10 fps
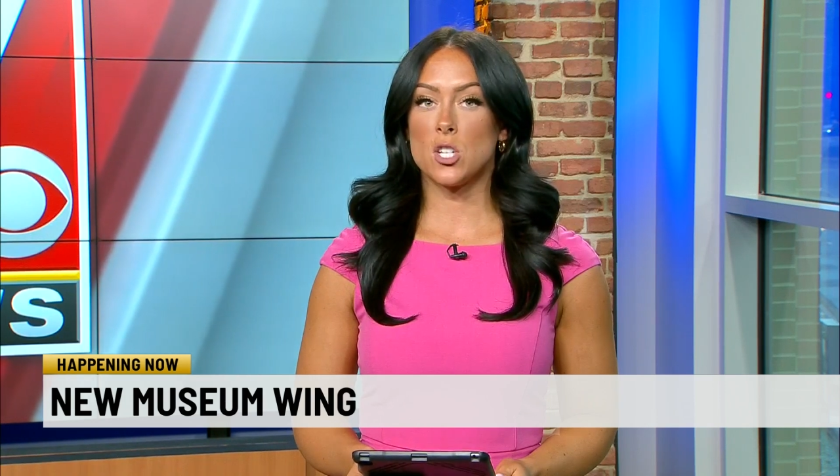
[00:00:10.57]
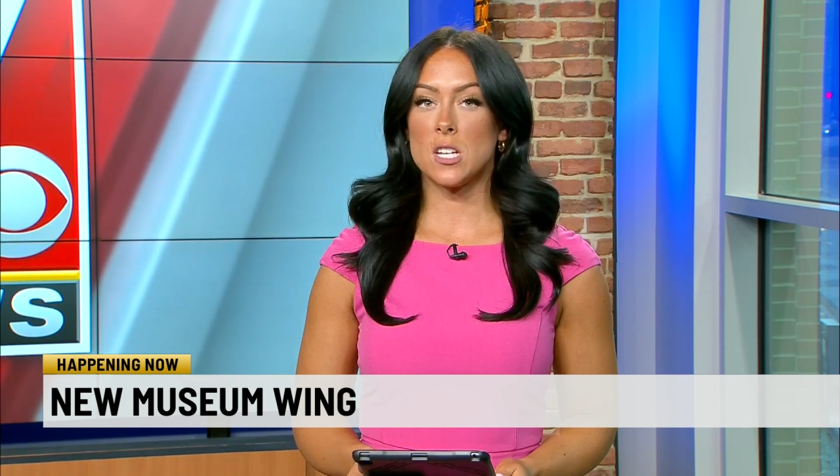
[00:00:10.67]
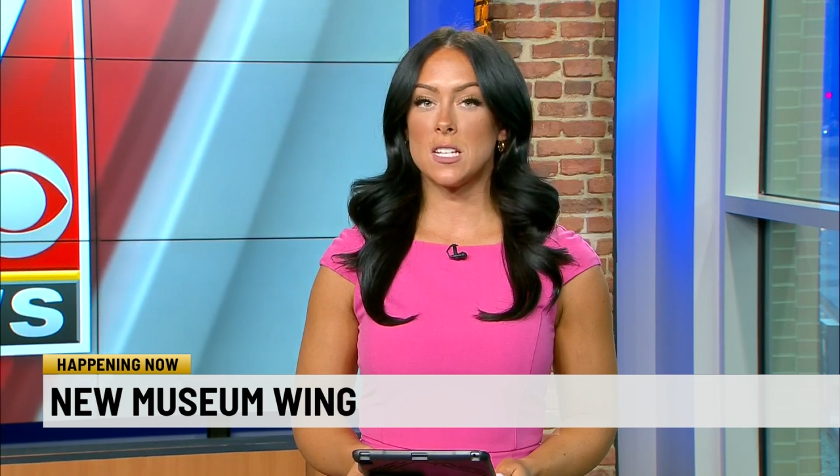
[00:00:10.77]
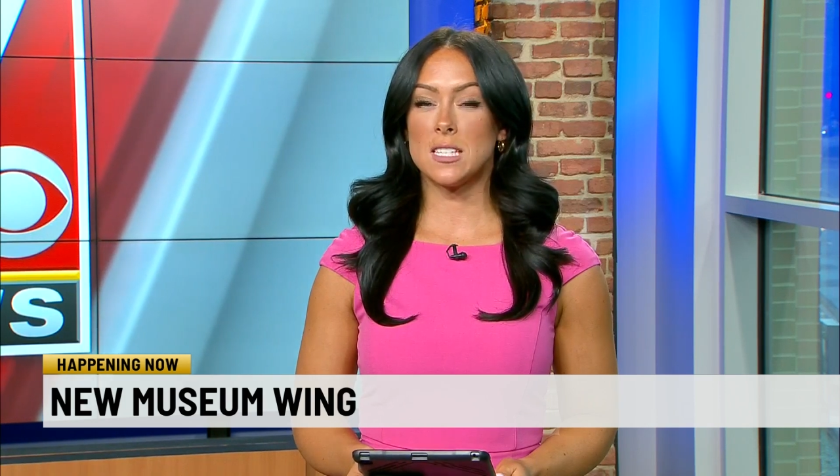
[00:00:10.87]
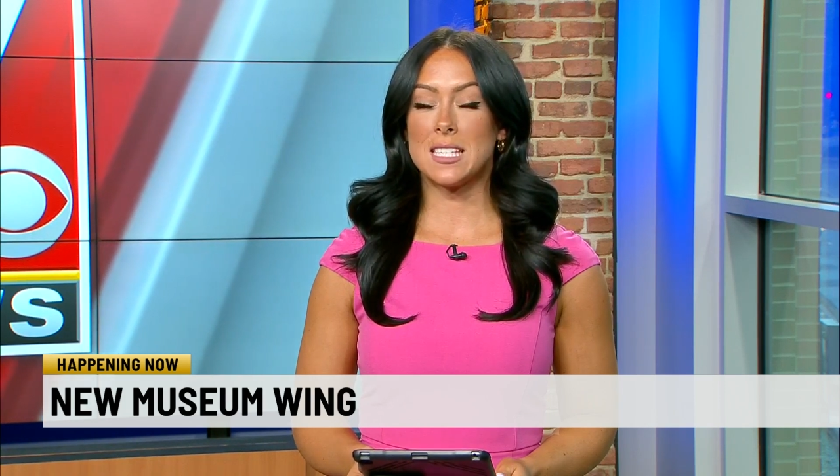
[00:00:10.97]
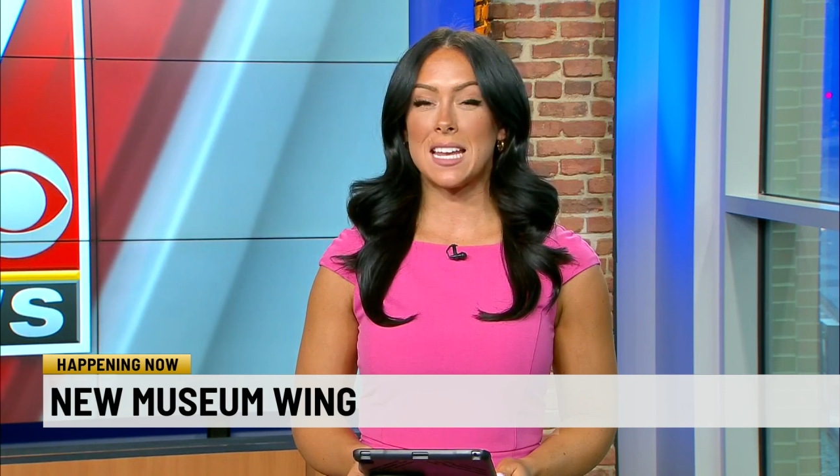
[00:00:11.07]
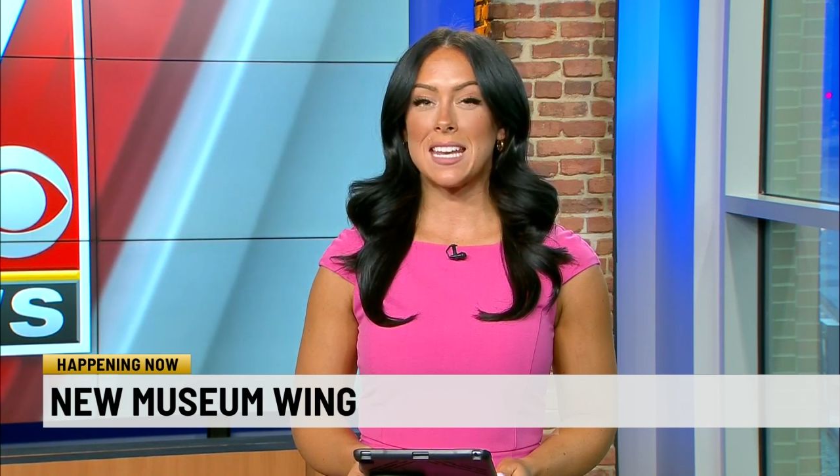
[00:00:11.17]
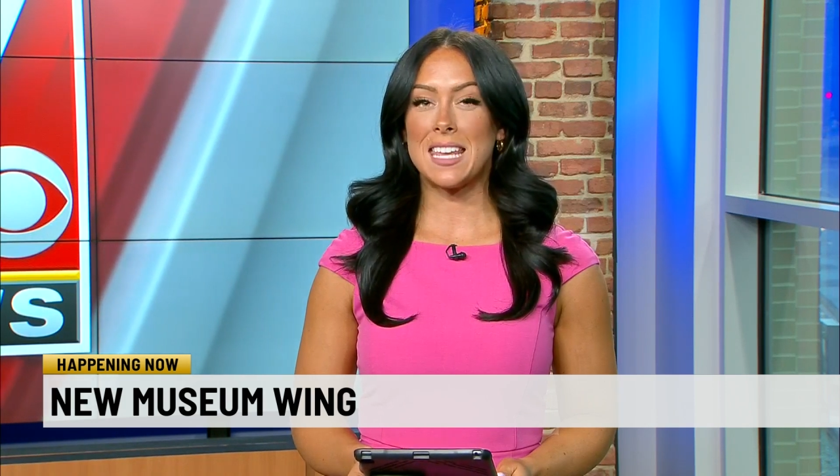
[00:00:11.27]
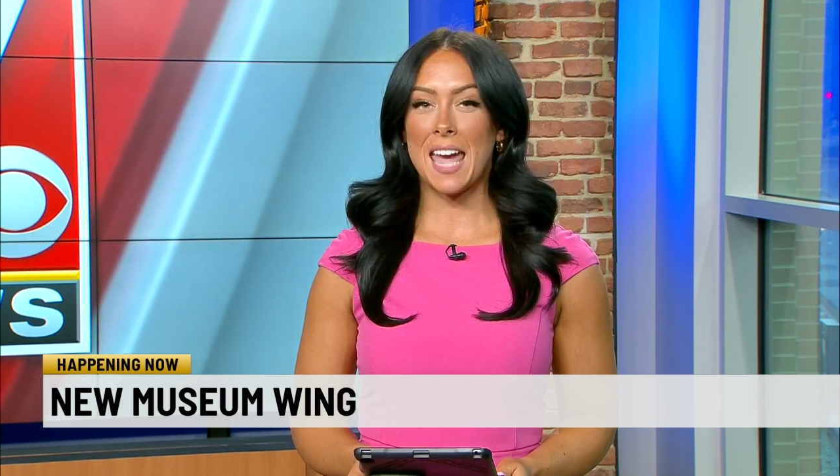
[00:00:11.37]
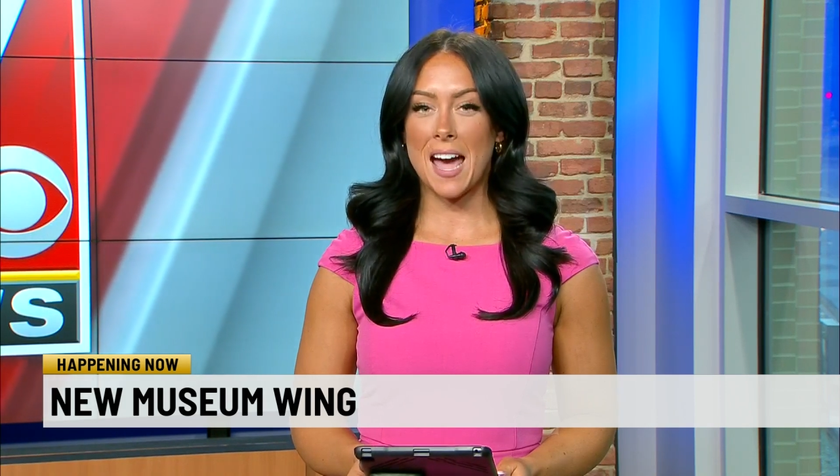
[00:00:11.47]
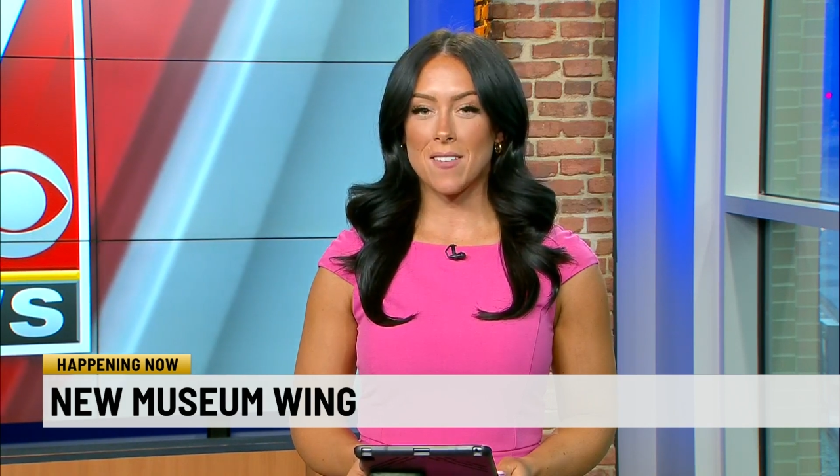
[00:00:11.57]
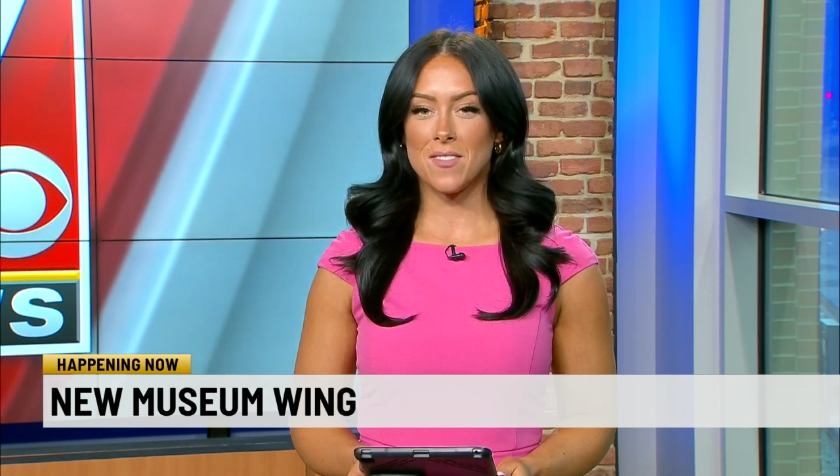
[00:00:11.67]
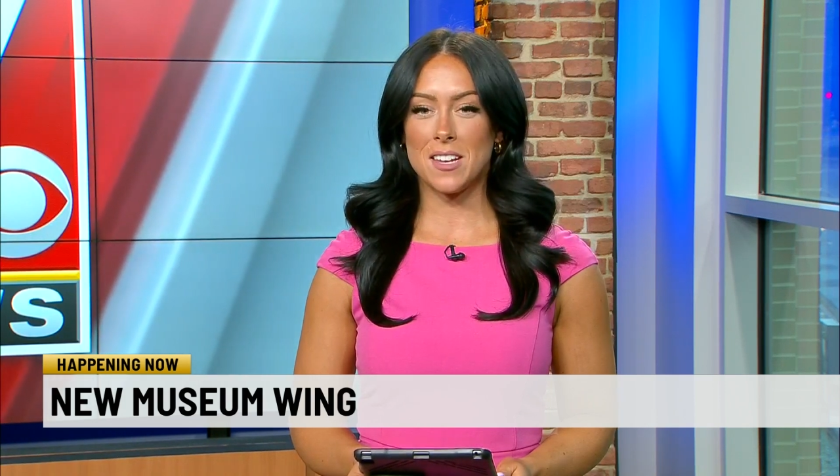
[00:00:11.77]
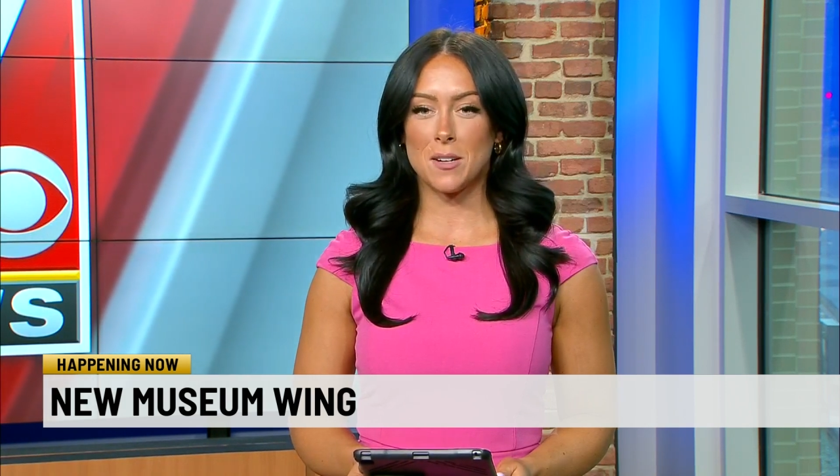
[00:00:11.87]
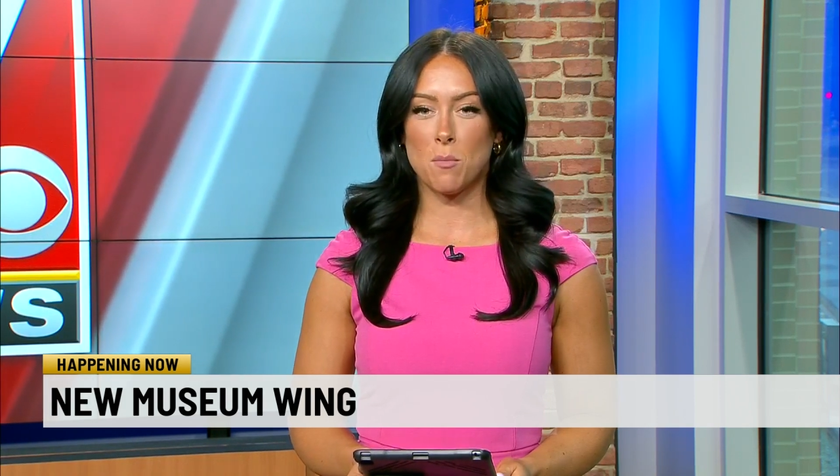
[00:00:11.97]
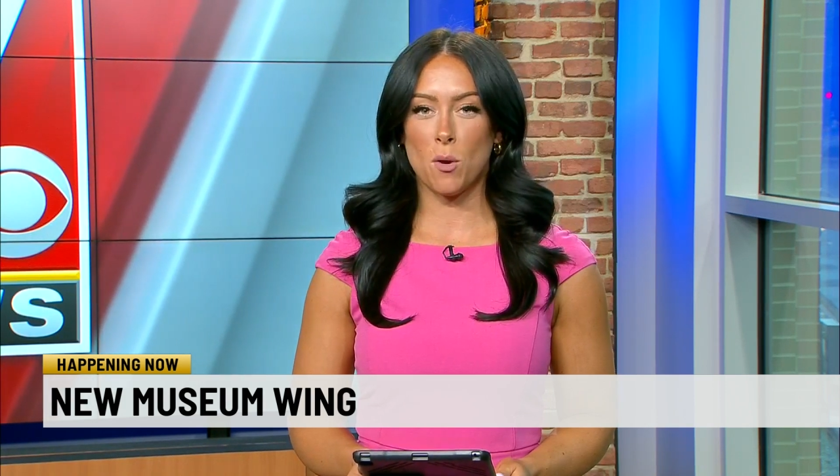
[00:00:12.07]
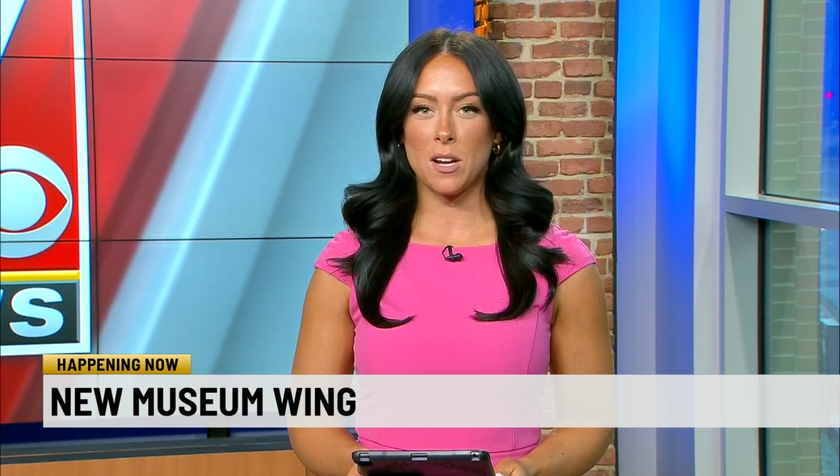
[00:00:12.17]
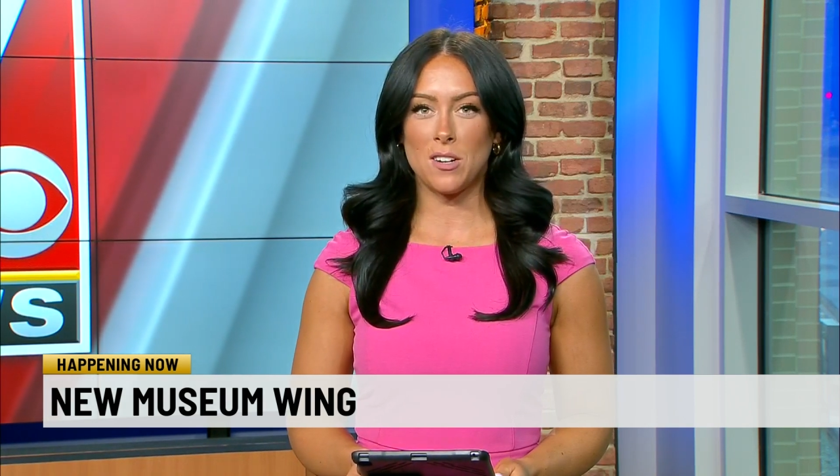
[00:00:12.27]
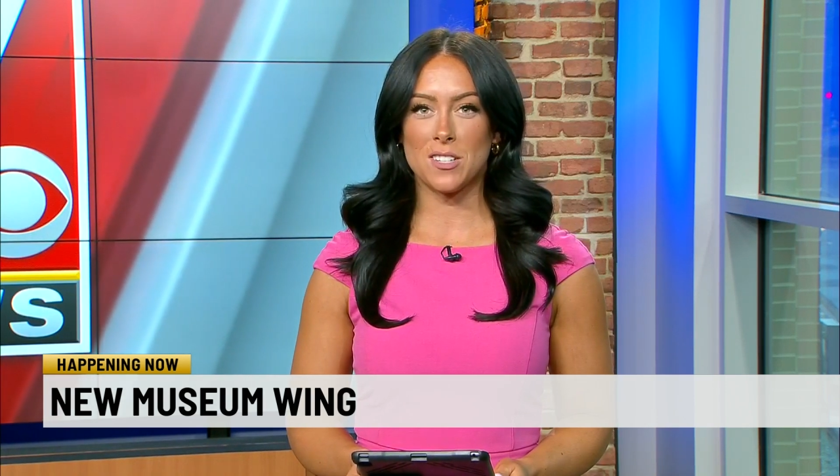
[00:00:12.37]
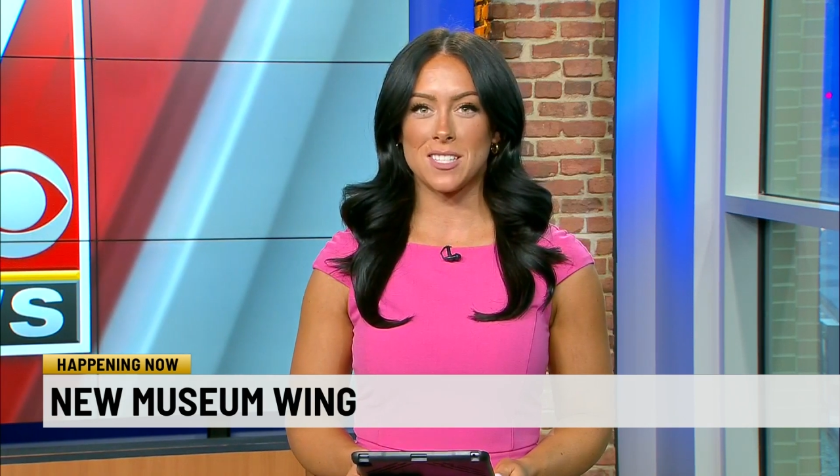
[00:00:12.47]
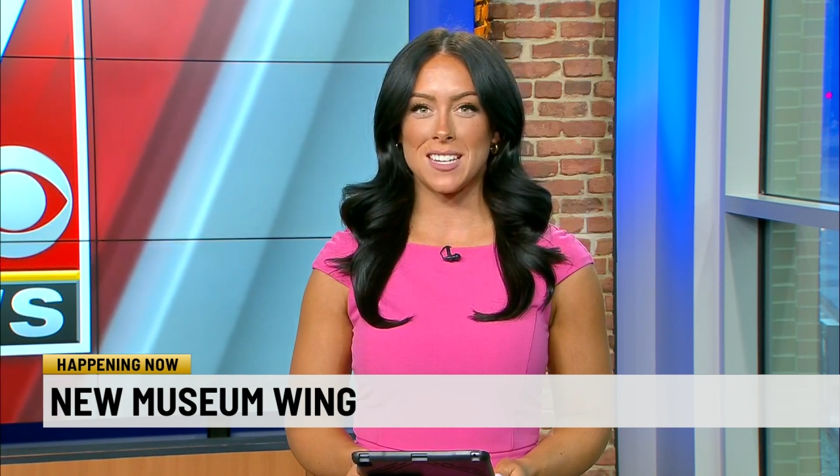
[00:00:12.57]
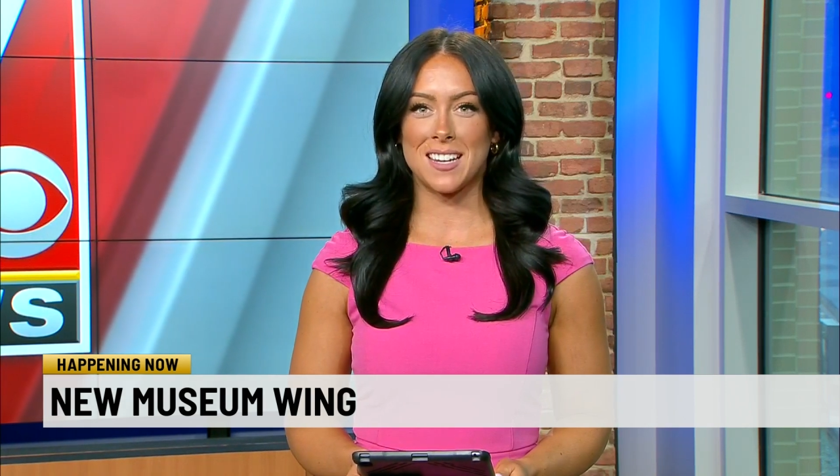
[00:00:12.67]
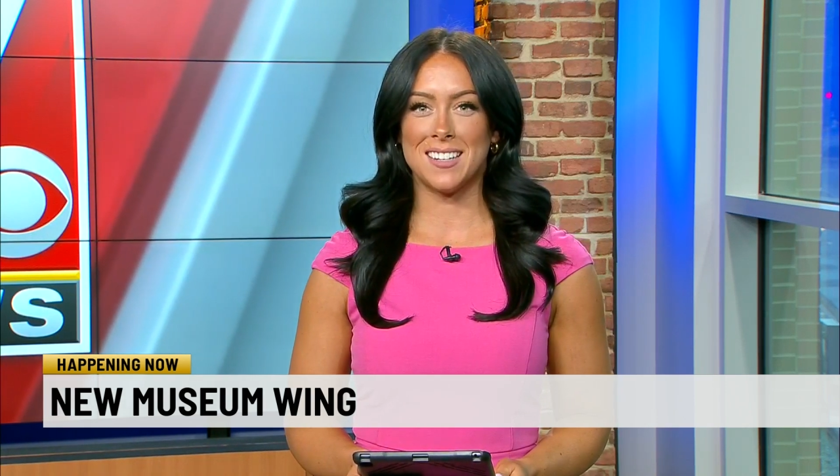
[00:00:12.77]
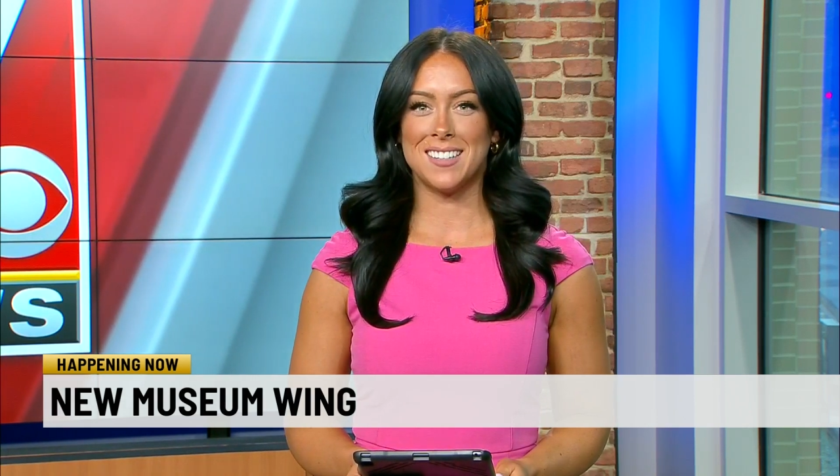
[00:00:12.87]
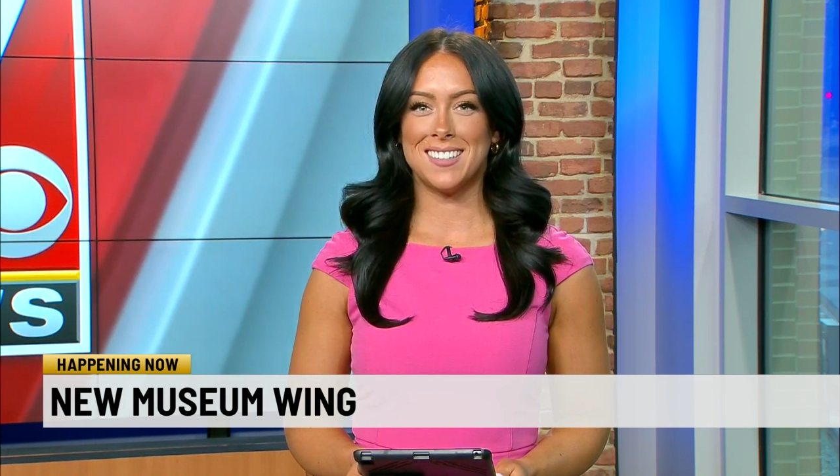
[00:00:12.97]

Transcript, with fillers: She's in Gaffney. Good morning, Christine.